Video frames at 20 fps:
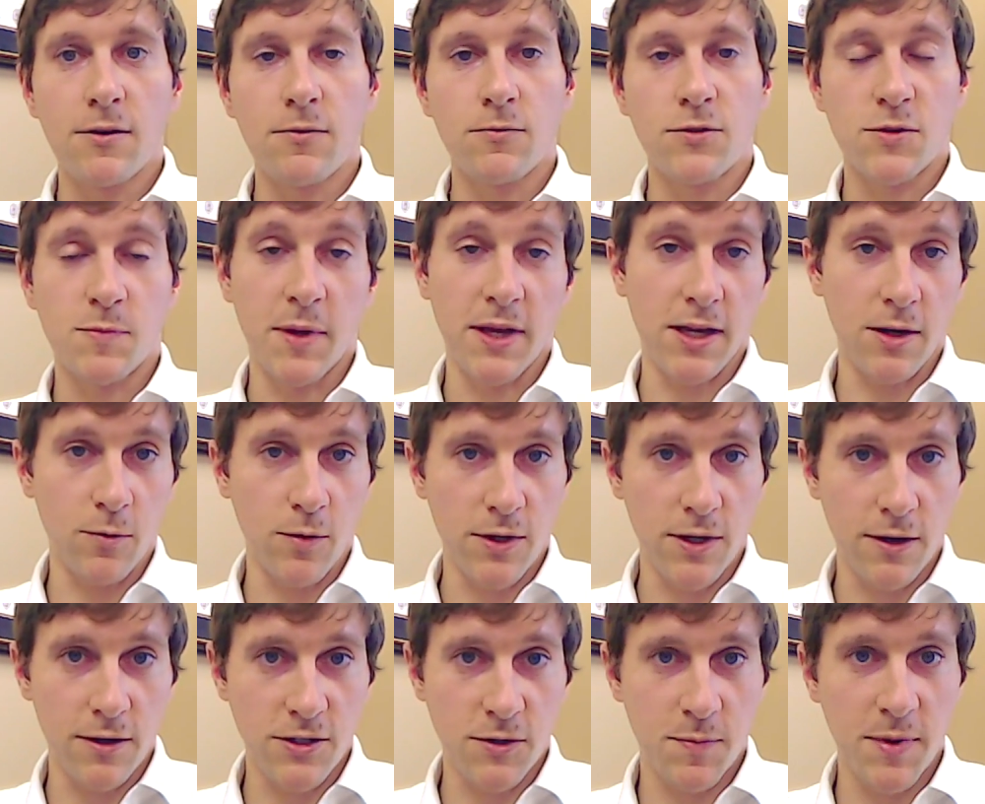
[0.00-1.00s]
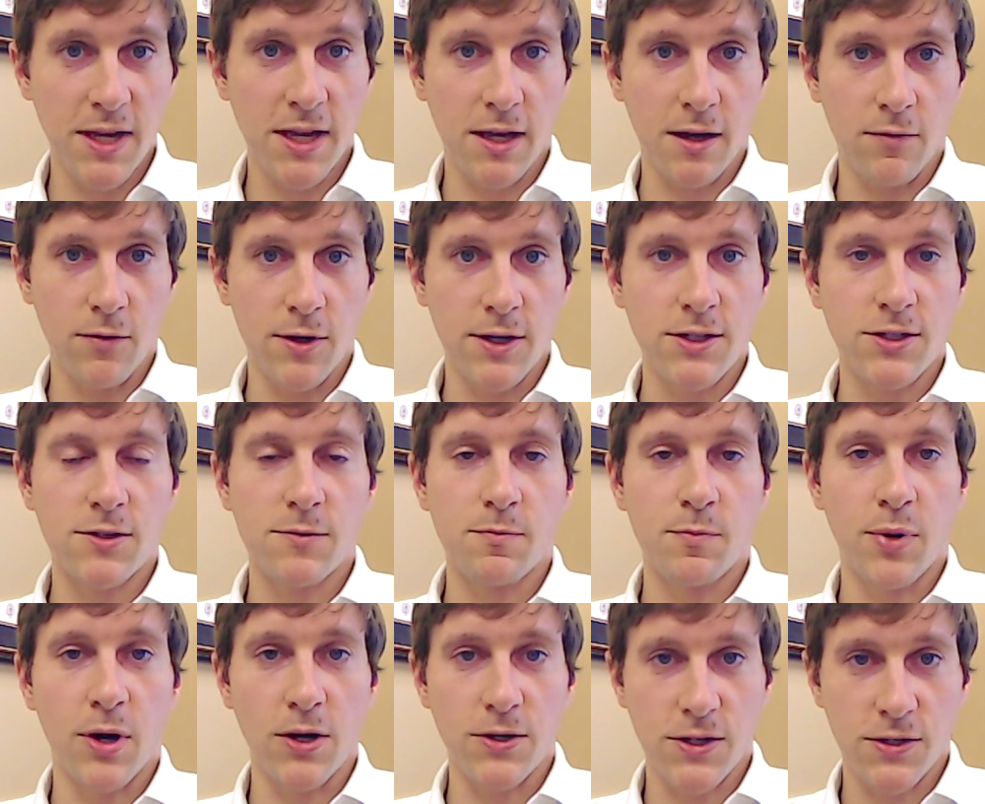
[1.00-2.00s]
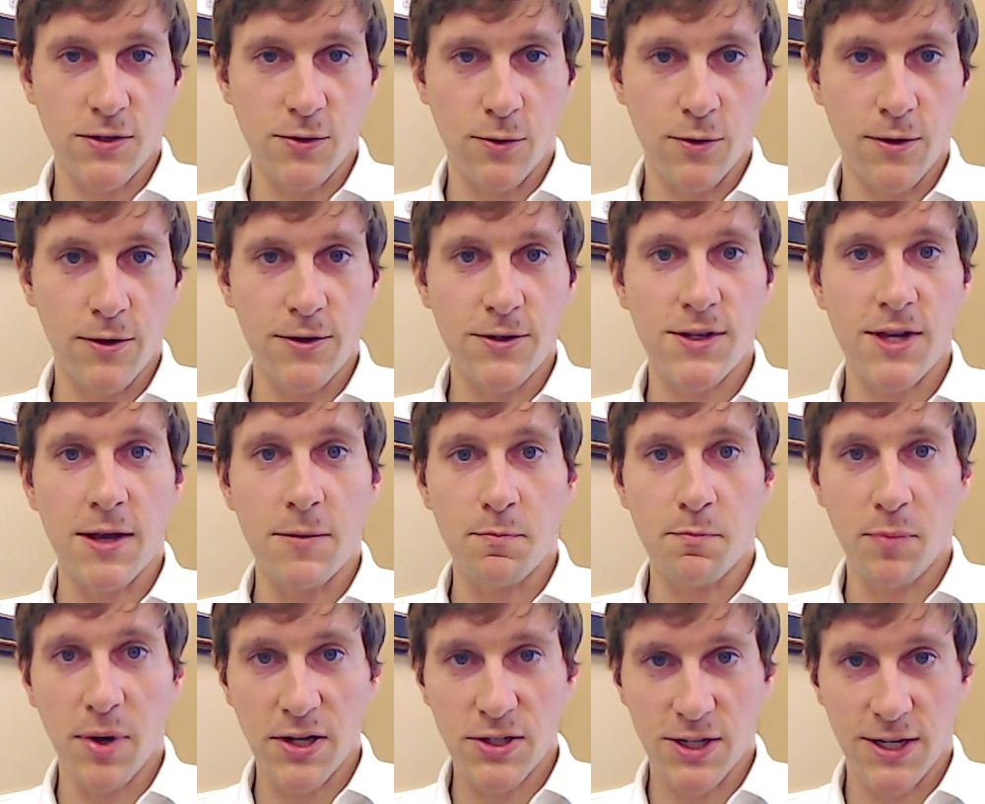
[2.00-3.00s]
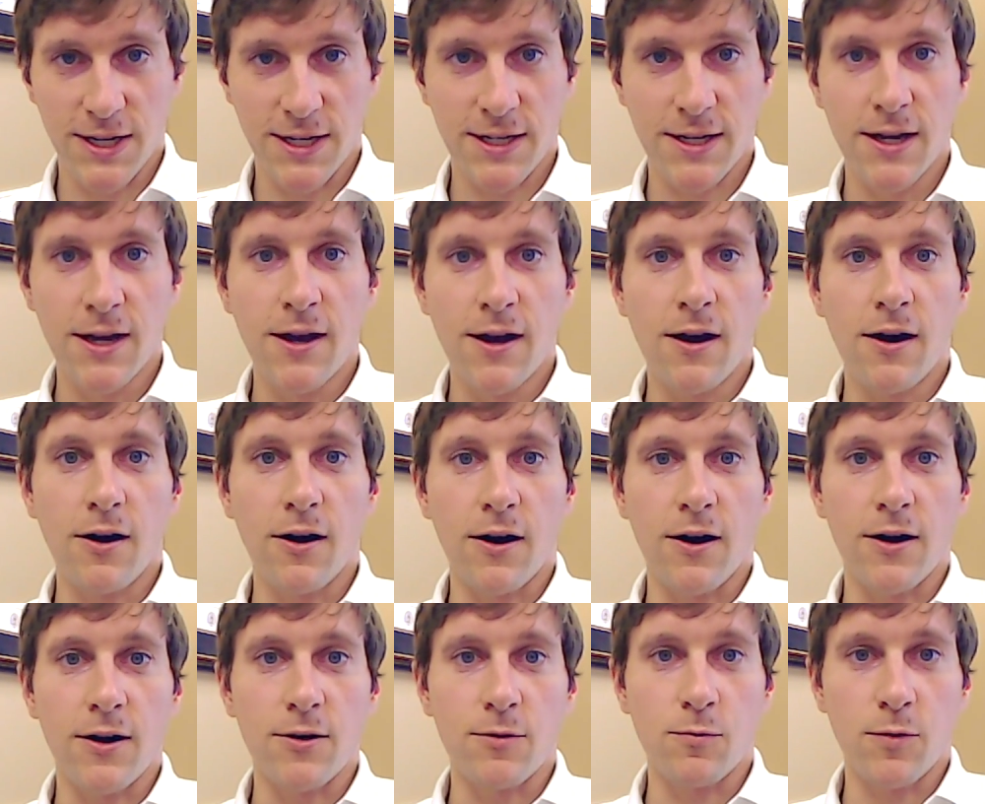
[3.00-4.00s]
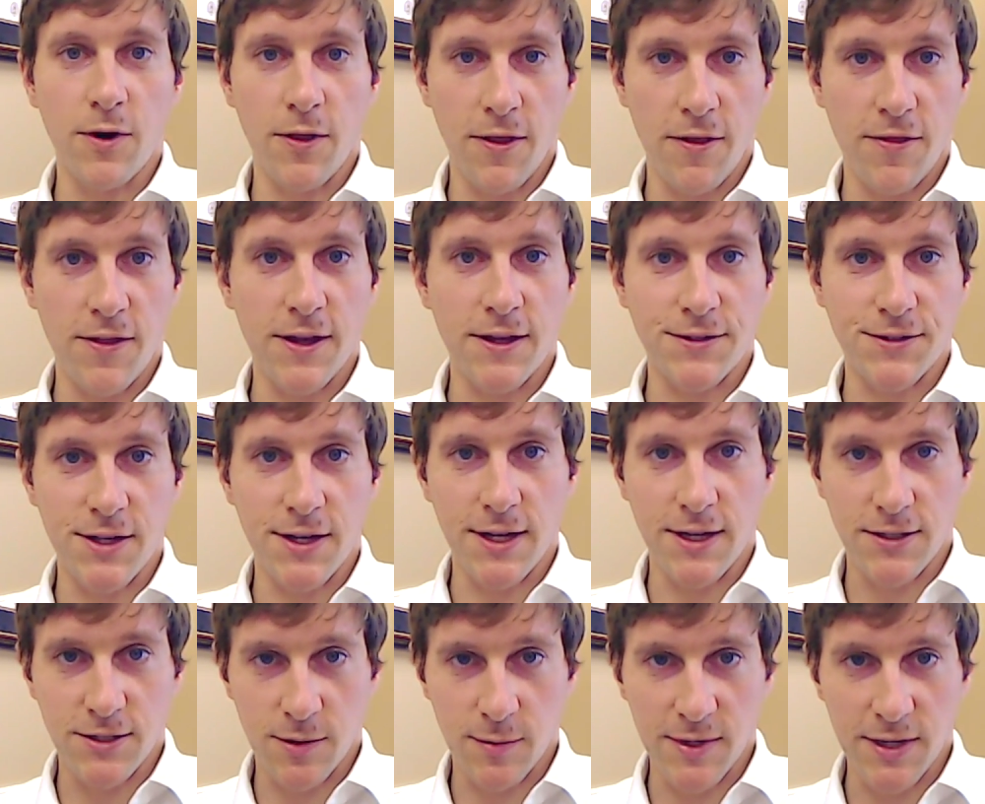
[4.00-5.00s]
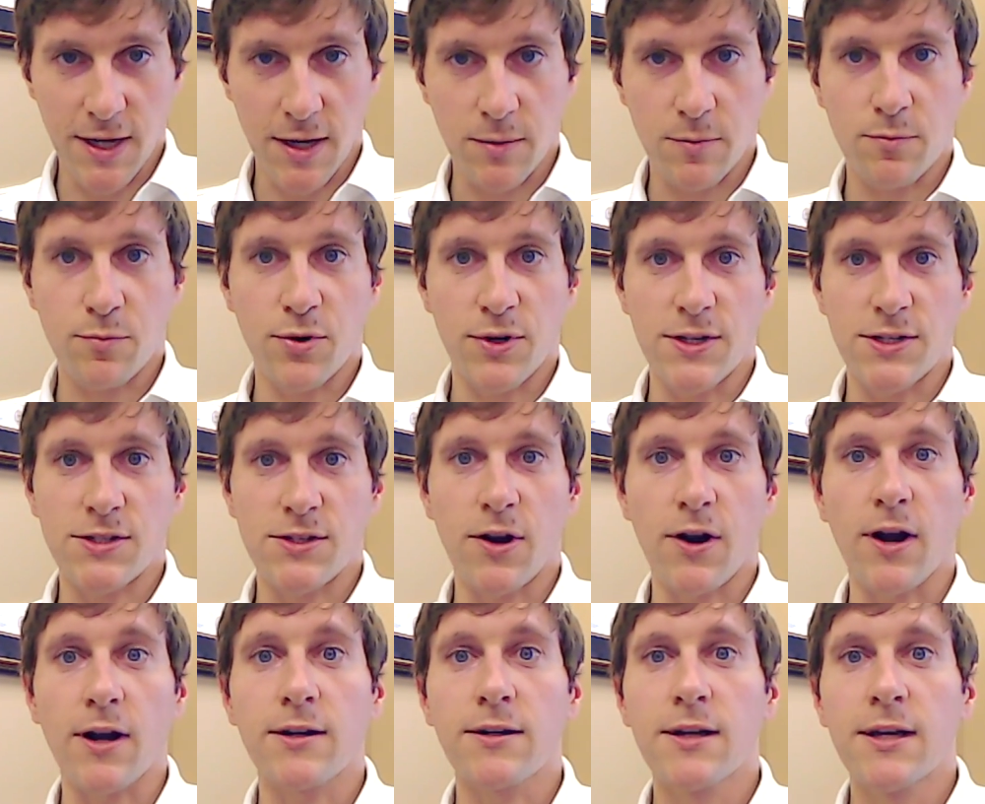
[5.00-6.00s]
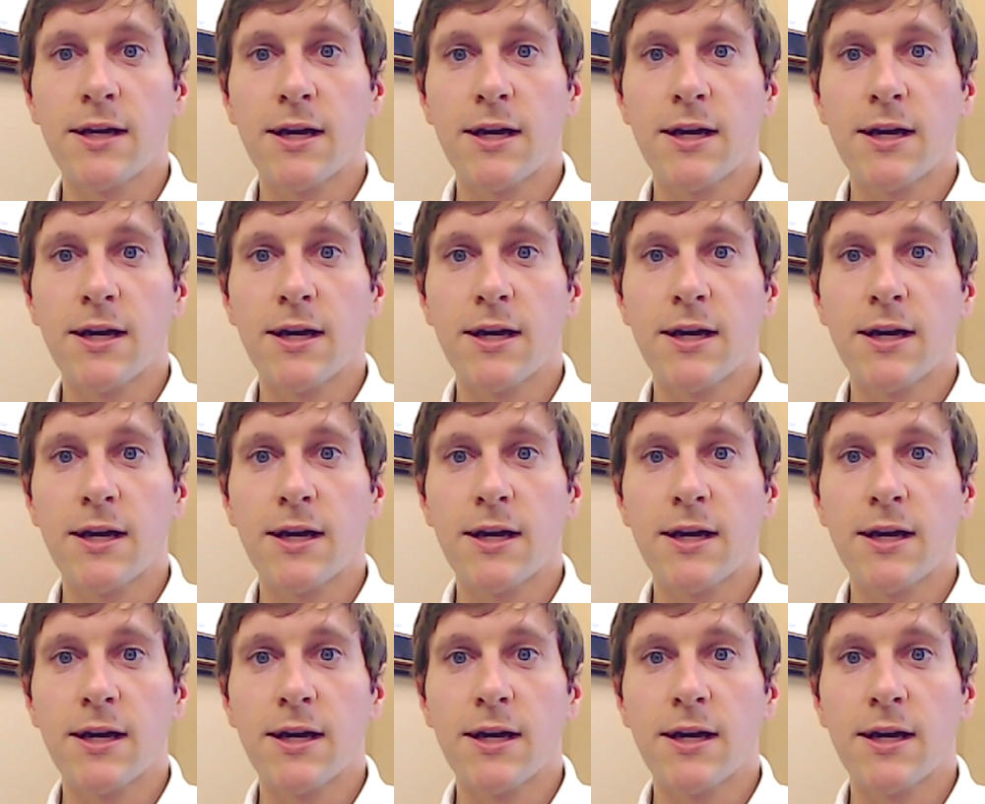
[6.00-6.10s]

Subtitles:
Speaking of which, purchase orders and budgeting are one of the things that needs to be done pre-start.